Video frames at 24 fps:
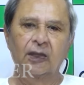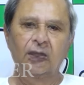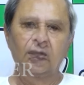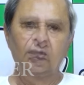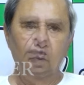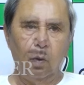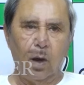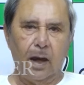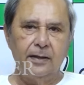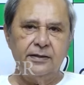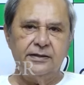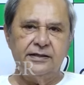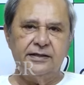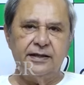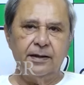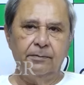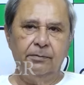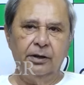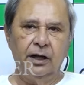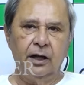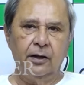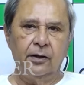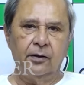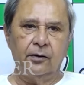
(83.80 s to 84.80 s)
While
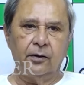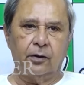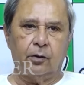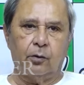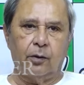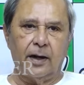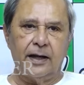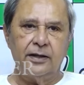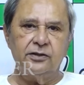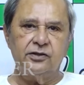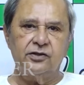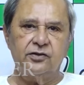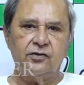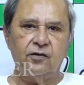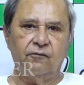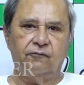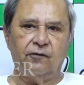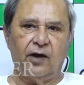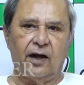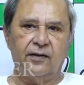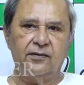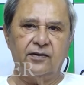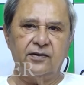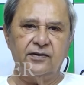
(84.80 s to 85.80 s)
similar requests
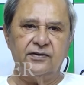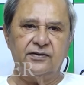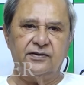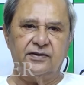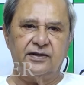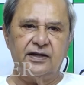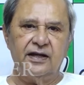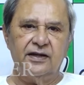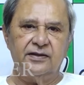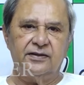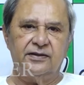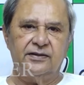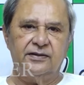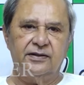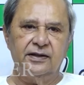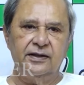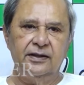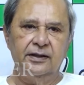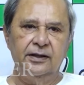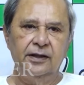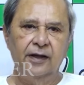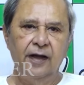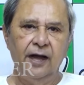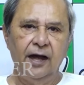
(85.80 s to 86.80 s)
of other states
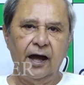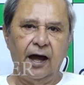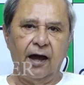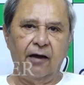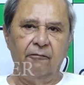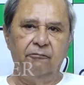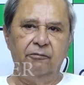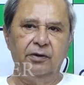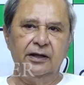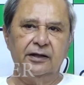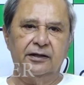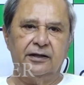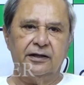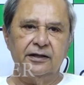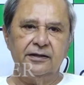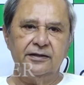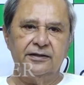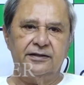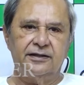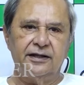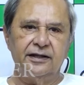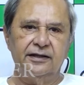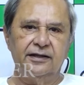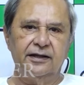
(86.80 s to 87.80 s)
have been
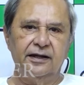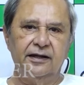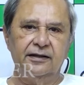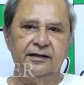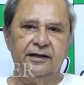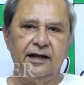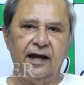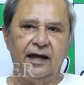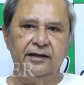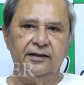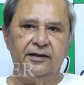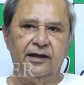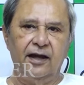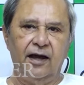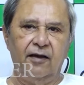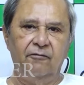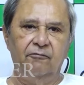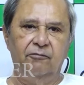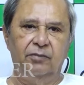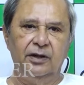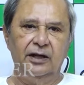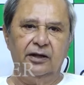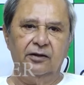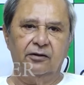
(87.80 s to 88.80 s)
considered and they
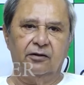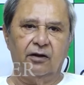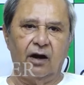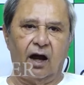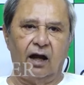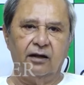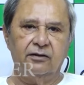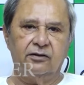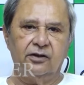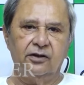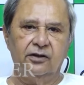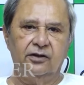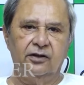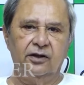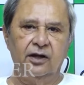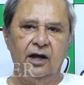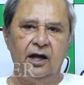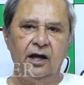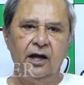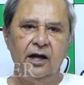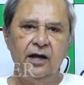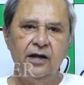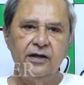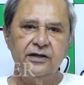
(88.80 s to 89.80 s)
have been granted
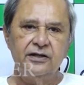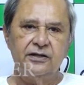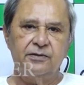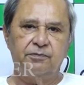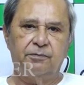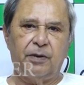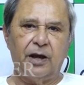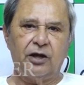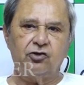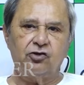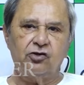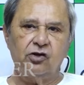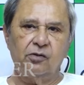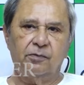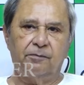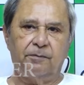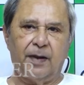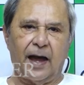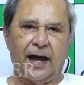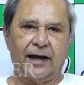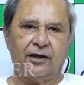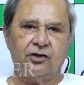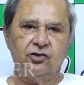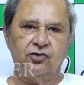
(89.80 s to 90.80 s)
special
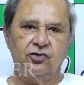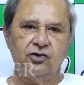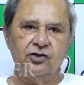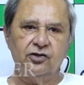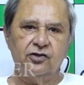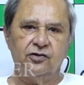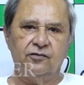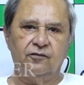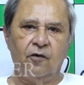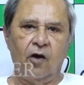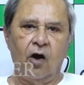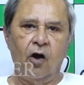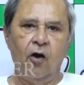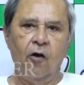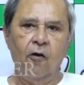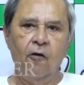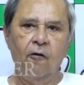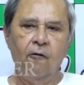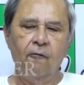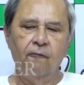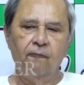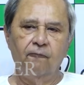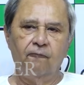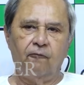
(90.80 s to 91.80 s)
packages
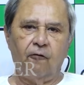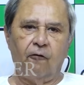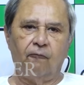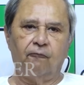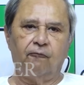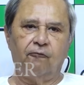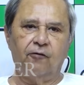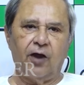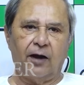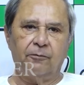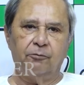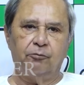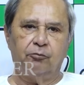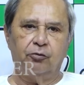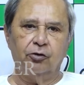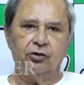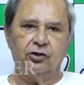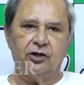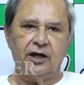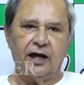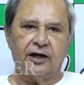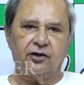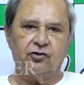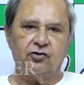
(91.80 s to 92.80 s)
for flood
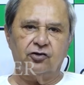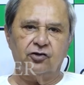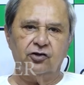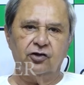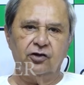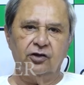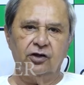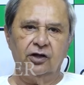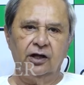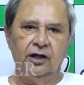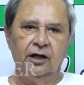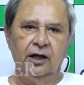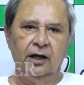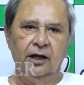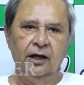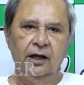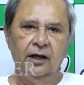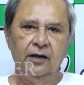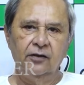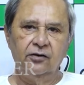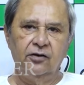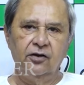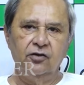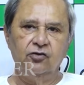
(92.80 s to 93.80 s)
protection,
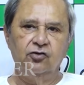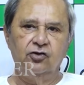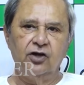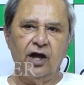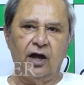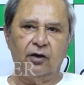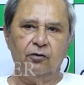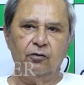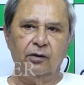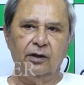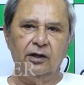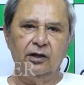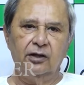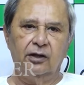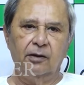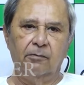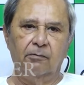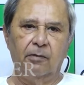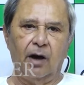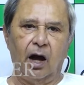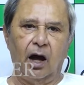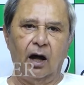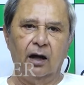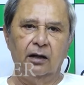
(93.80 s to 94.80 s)
the genuine
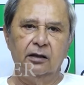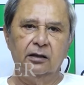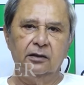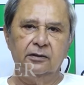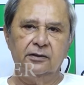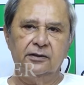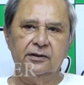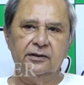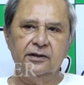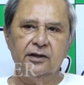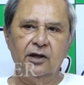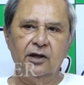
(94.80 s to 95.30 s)
demands